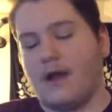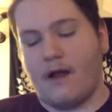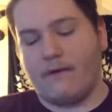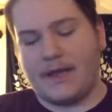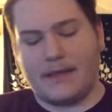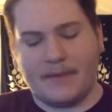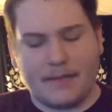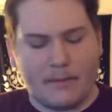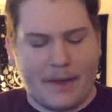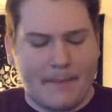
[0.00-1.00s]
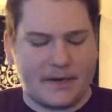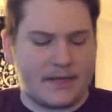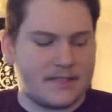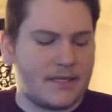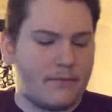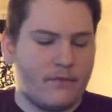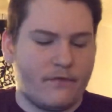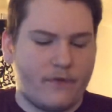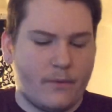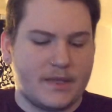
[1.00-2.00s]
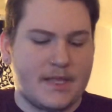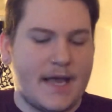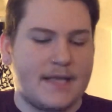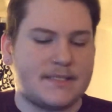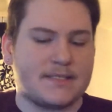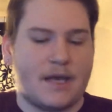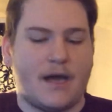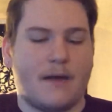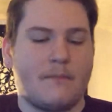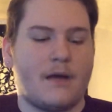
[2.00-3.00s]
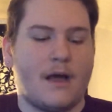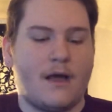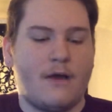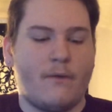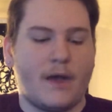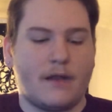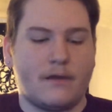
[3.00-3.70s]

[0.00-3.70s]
All right, let me keep it popping and continue moving forward. This, um, got a